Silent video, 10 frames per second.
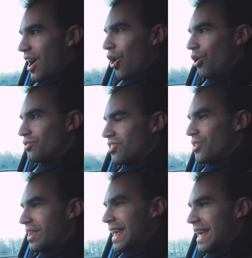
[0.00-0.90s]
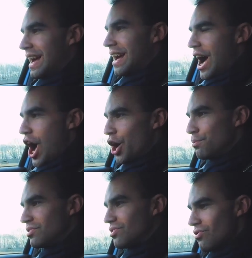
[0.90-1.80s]
Onto the
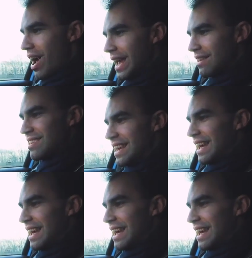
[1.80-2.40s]
home straight.